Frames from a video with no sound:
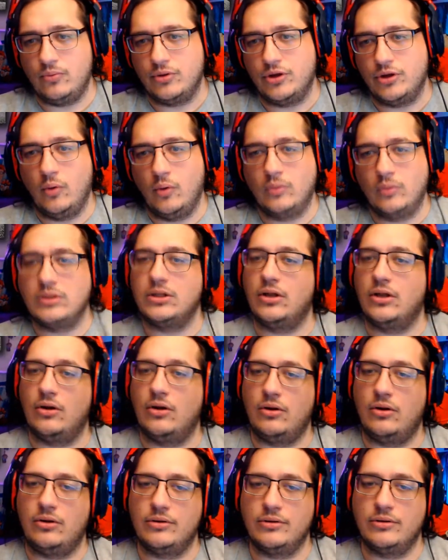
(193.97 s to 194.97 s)
go
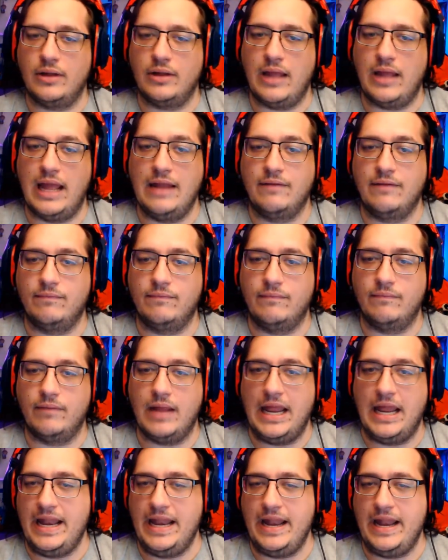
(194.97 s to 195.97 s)
along and
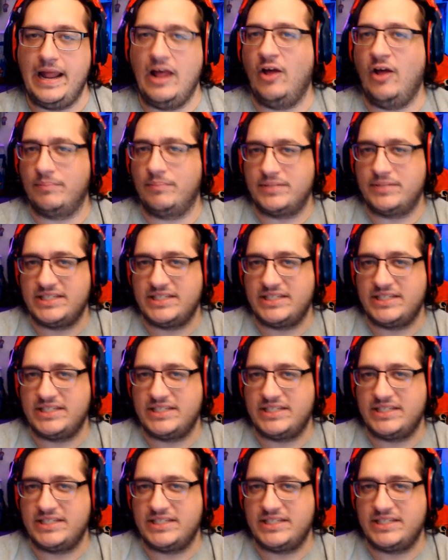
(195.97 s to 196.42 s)
and help